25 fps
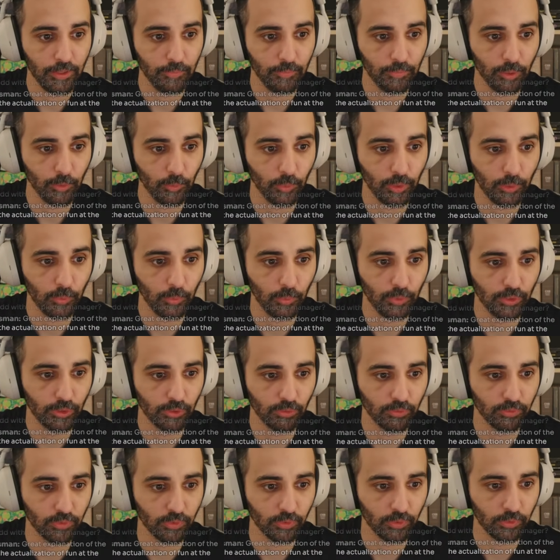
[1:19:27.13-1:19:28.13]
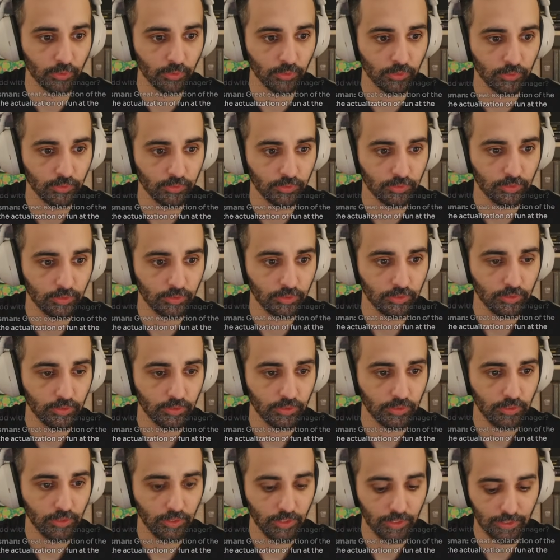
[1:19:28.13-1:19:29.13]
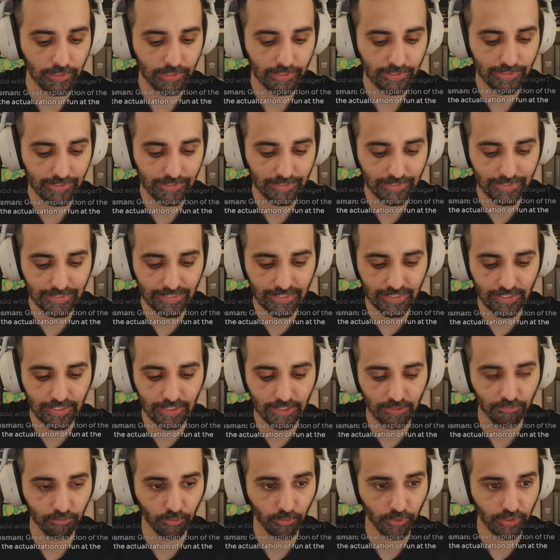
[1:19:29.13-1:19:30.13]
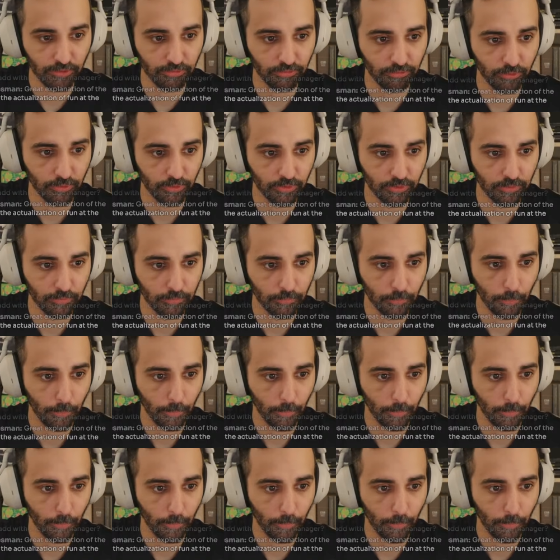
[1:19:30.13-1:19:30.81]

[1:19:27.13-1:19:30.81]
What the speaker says: But we will roll d44,